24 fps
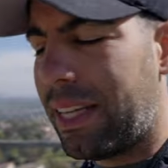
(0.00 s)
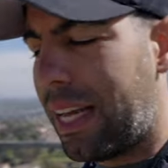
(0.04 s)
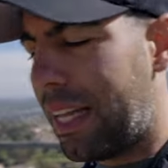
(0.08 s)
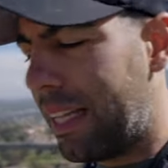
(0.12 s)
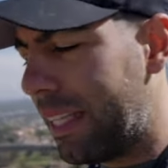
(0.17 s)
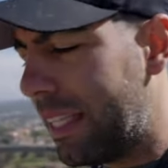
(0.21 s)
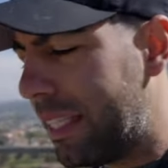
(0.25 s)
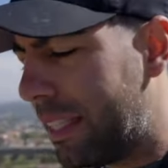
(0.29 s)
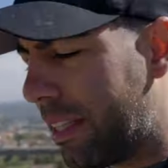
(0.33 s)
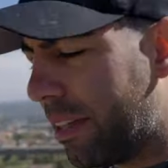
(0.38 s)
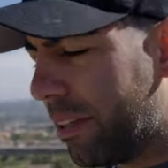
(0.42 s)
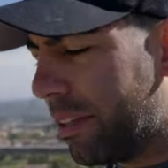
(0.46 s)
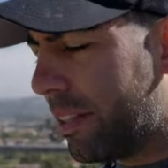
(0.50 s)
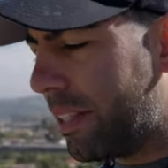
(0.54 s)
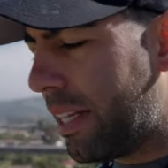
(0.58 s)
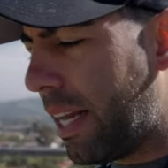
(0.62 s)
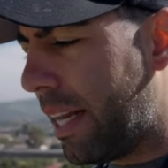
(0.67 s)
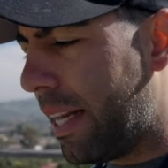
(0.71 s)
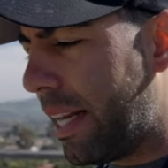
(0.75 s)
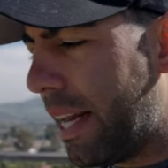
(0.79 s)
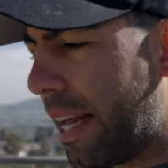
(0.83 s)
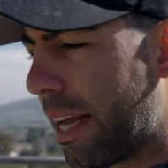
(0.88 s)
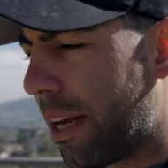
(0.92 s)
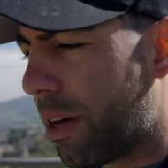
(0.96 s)
at least here in
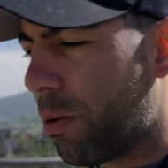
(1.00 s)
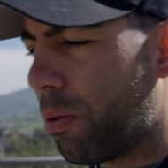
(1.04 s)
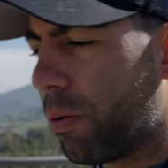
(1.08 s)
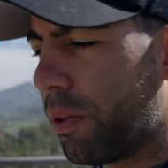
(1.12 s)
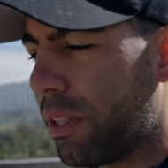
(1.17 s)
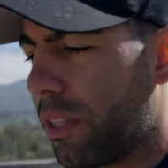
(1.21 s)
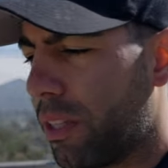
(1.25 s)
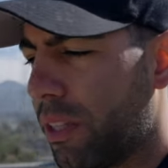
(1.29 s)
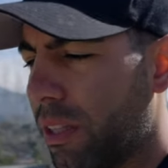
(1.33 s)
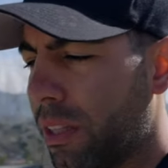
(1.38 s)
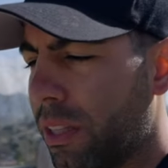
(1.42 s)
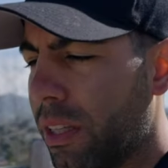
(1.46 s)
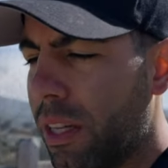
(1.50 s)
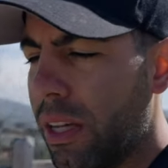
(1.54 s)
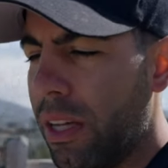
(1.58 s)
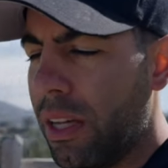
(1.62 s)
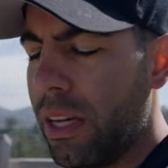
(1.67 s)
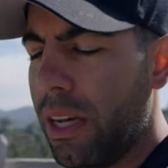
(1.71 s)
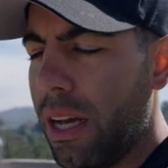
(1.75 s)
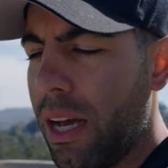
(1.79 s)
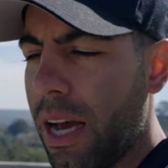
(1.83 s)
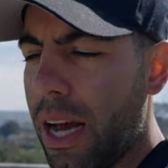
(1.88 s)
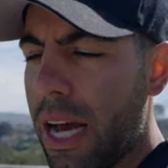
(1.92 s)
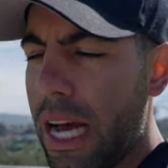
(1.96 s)
San Diego, which is
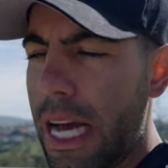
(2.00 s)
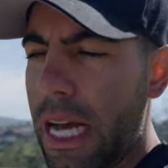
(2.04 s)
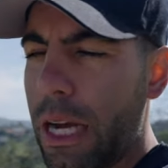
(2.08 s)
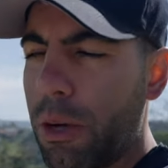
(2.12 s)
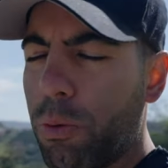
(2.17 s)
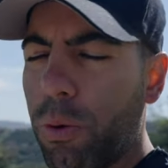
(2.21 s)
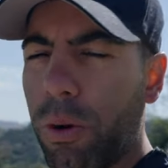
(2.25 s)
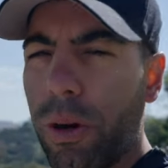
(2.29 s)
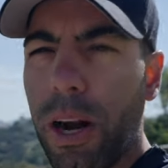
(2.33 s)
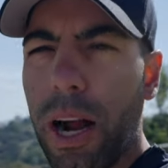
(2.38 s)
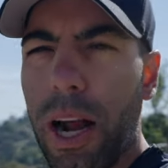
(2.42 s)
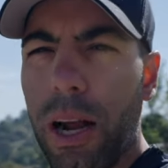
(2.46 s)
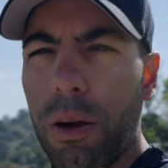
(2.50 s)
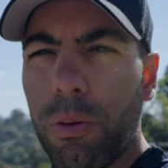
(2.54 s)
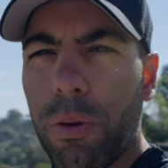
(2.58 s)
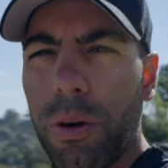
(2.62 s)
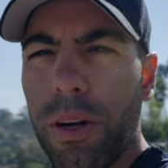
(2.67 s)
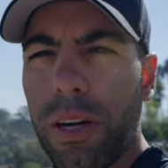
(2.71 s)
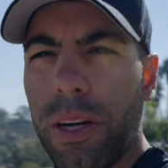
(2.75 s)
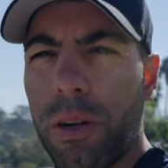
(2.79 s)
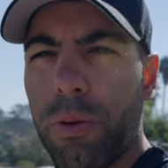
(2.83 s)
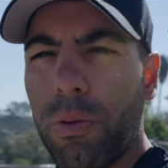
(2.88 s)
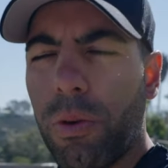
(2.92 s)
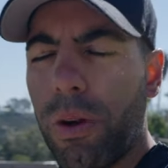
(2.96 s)
where I
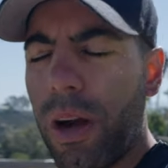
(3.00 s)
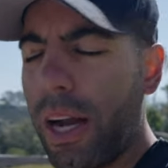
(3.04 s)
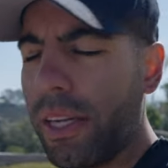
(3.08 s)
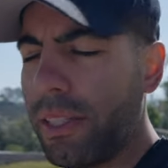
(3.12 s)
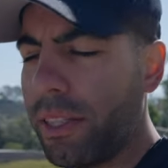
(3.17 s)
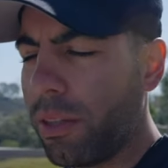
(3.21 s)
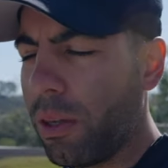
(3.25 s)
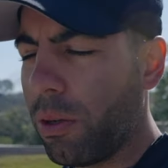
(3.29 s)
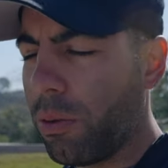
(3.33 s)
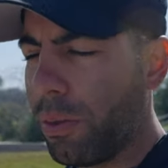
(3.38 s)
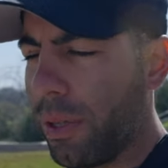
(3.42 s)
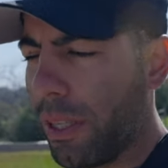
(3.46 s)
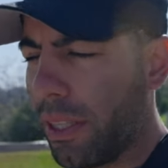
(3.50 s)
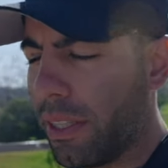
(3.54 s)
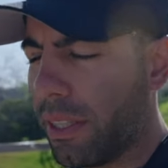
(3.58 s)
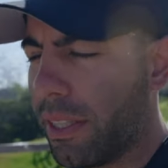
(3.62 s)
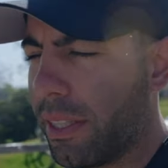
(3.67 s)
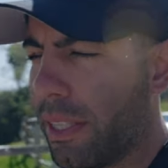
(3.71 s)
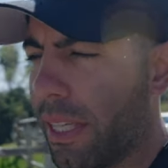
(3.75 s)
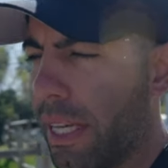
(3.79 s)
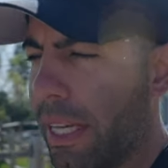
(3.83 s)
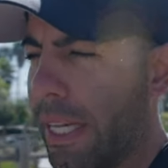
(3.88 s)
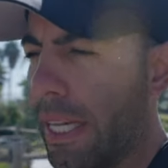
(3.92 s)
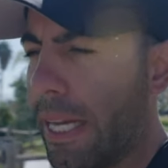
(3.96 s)
work and where I sell real
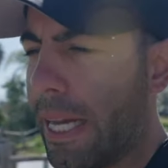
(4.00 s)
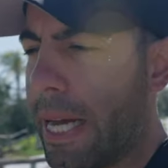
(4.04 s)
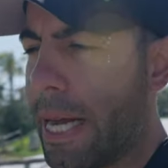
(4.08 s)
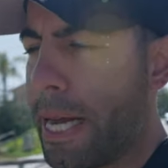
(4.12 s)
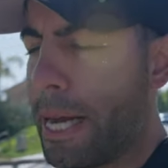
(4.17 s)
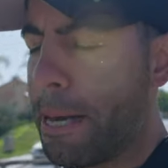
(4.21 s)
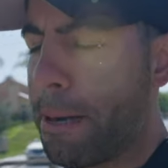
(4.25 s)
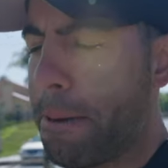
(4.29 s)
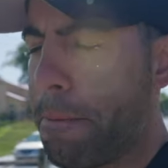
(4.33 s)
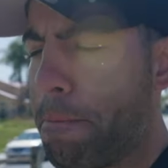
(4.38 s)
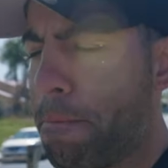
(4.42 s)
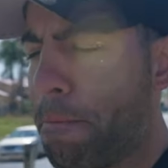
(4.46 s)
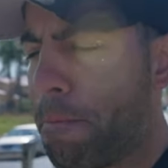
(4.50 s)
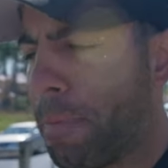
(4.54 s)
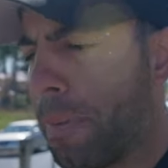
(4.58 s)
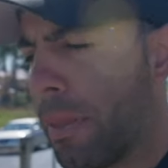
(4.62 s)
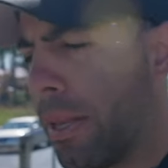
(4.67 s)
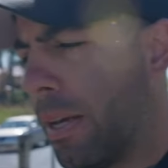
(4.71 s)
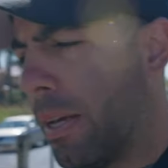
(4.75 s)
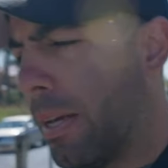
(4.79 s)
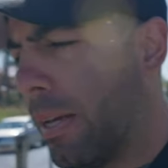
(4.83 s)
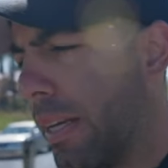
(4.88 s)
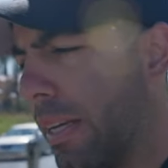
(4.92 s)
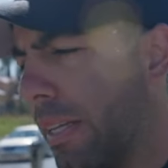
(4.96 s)
estate,
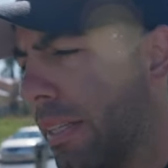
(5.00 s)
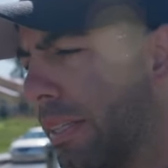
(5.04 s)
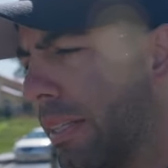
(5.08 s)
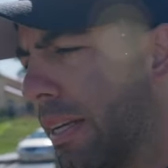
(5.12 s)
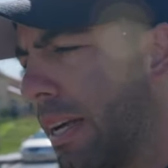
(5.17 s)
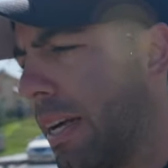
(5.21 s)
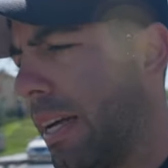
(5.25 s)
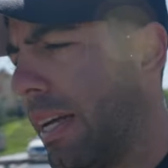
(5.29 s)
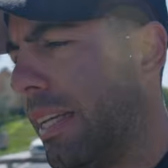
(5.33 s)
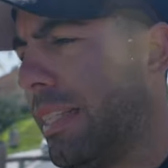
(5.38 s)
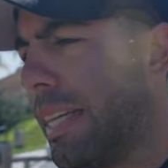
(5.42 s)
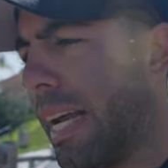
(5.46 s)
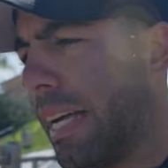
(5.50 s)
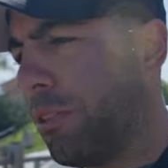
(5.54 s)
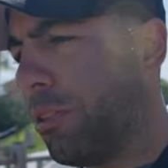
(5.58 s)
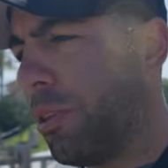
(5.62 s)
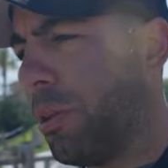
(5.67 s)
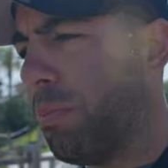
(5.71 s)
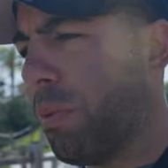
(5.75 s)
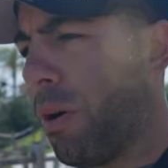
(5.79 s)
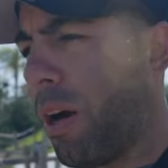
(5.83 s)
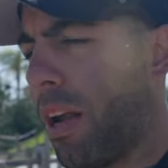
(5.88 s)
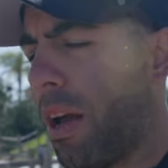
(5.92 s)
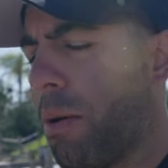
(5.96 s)
it's
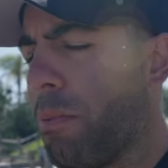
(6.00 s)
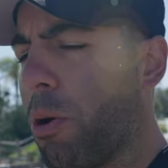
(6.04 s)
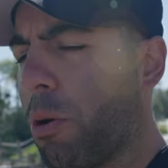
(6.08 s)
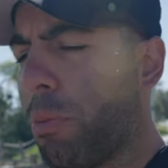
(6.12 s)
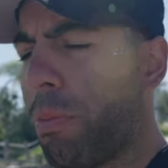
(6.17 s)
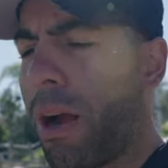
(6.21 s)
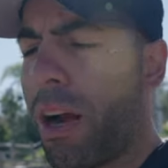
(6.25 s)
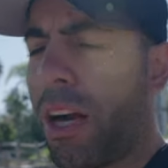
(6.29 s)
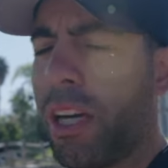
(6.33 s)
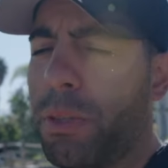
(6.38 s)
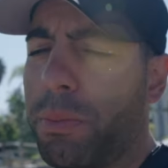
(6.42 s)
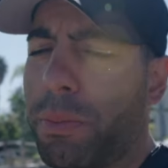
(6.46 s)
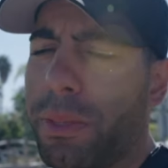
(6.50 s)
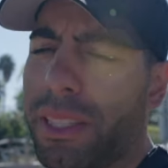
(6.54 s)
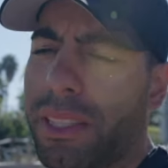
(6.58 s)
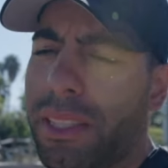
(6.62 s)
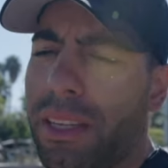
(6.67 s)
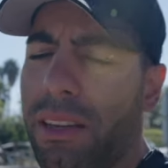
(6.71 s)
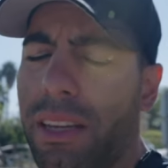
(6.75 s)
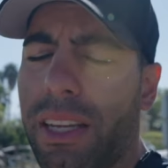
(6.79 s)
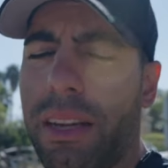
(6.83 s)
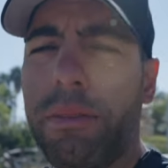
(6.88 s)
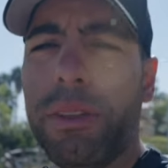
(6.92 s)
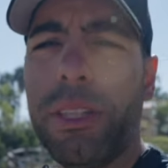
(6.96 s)
actually brought out more buyers, but
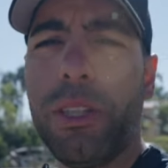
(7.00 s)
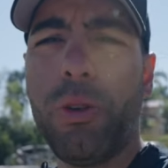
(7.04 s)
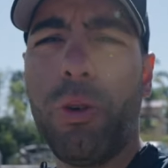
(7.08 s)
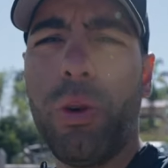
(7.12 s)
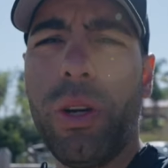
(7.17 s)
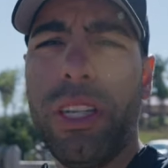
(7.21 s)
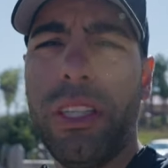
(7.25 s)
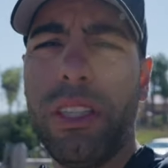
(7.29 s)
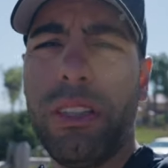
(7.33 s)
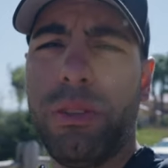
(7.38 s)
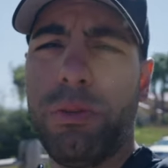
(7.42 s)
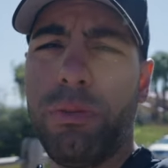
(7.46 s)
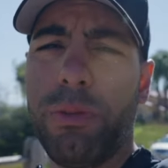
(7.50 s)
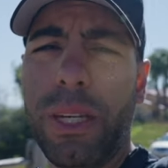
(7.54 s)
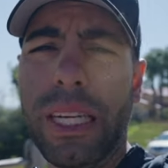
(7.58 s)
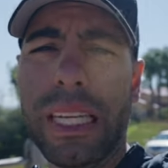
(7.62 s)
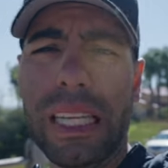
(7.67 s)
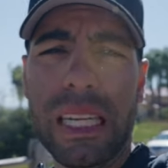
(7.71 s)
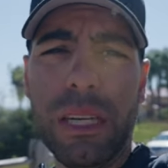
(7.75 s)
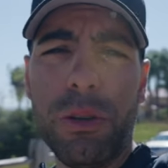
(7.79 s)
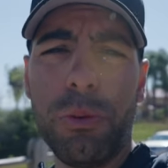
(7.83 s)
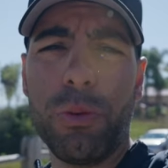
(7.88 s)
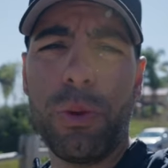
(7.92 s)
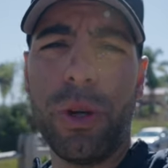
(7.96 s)
still inventory is
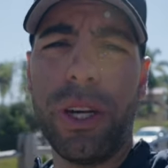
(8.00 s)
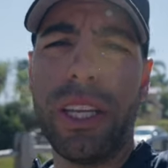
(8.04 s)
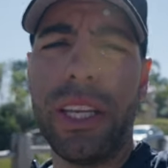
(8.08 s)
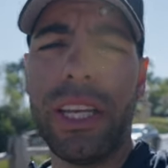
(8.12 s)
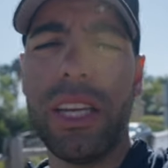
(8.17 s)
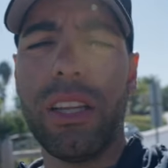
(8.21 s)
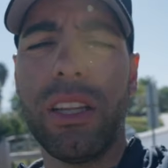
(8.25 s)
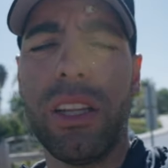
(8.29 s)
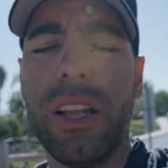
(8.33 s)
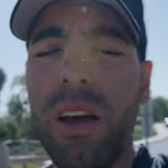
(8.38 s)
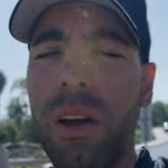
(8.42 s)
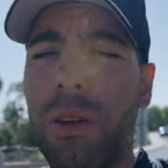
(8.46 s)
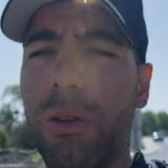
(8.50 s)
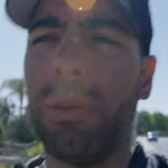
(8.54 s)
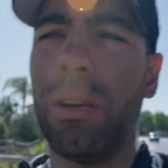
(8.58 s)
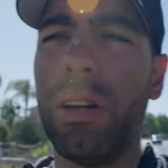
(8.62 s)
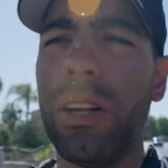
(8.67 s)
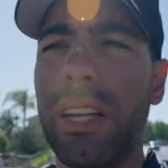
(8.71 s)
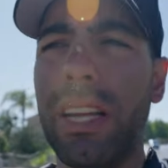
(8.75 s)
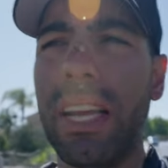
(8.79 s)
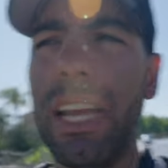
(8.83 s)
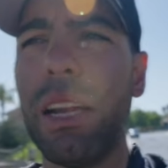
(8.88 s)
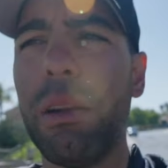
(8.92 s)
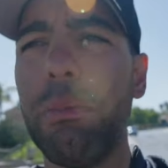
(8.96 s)
really, really low.
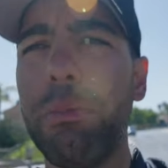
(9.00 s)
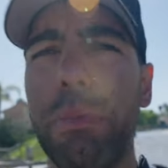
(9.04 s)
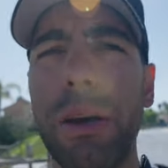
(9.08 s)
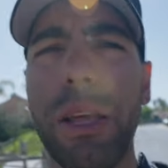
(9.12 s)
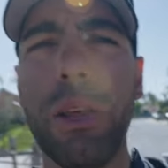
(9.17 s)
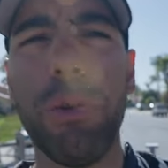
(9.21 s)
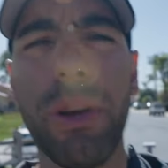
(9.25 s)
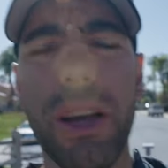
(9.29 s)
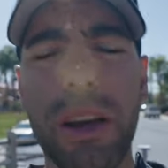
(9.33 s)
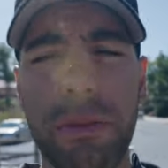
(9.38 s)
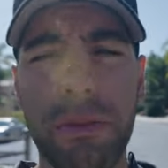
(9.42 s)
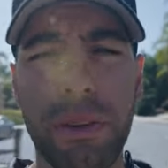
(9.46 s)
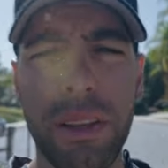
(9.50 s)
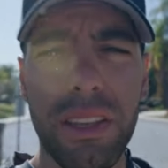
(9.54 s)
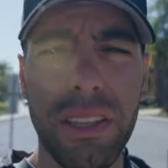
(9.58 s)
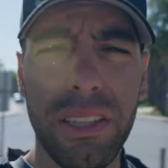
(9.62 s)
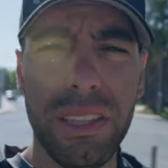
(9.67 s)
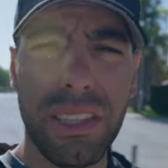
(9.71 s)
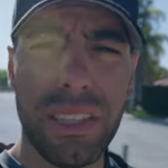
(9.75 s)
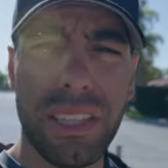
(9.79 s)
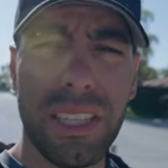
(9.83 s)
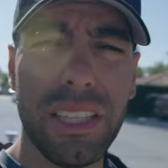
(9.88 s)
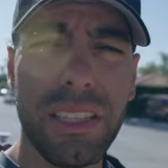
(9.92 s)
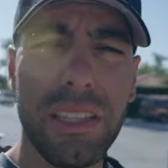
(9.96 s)
And by the way, if
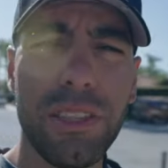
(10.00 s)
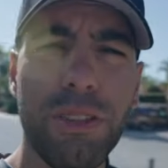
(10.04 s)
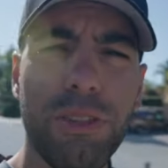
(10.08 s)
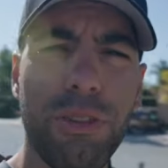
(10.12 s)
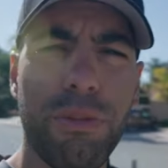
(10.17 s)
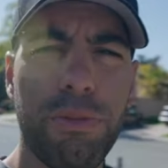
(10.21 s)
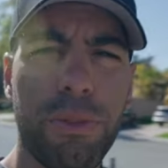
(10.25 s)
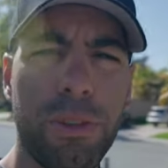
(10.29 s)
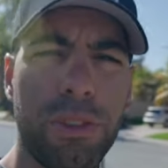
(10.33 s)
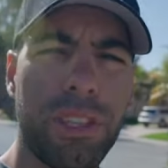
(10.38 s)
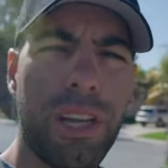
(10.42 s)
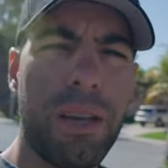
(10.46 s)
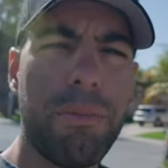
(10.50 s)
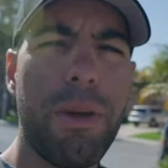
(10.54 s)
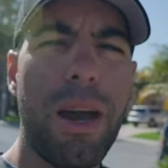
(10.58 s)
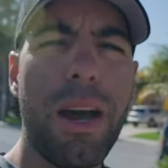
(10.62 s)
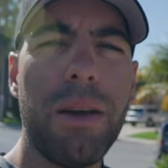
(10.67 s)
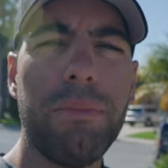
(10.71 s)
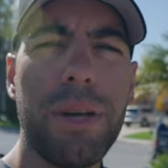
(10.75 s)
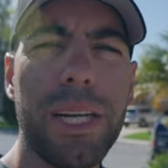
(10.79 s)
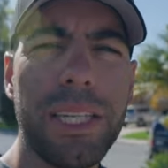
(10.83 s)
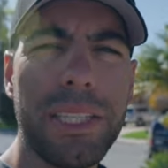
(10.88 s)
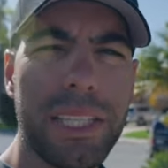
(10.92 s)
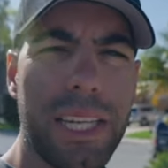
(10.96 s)
this is your first time
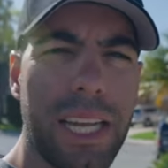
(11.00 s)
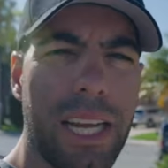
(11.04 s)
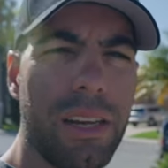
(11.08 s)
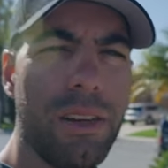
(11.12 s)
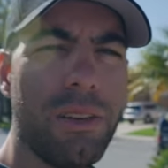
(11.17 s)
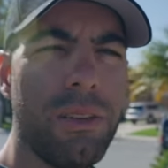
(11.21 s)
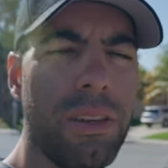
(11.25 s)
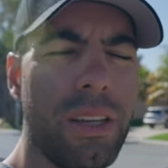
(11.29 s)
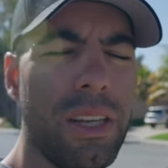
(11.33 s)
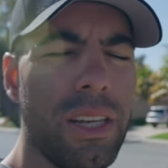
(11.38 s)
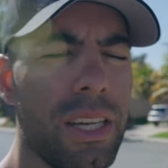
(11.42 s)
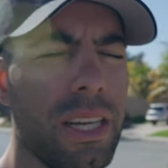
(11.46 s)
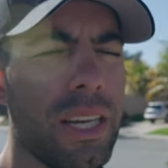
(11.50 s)
on my channel,